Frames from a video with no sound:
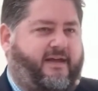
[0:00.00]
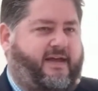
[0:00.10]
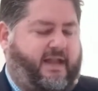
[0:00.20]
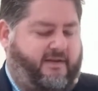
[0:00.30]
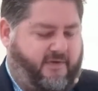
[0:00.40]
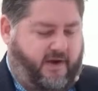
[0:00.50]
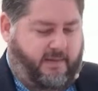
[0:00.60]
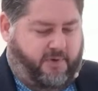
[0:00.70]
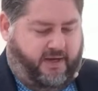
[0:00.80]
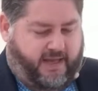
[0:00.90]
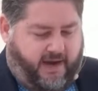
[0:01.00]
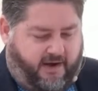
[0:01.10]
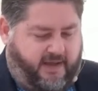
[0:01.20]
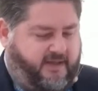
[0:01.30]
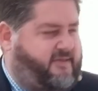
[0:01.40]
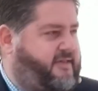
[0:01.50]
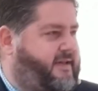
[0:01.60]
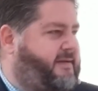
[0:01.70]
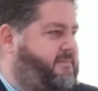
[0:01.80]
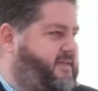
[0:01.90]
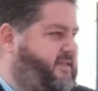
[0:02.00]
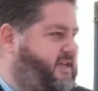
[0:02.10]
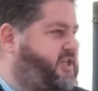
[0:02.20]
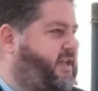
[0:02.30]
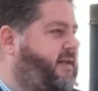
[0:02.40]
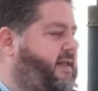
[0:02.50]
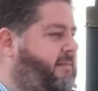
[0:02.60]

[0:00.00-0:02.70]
and a very precarious position.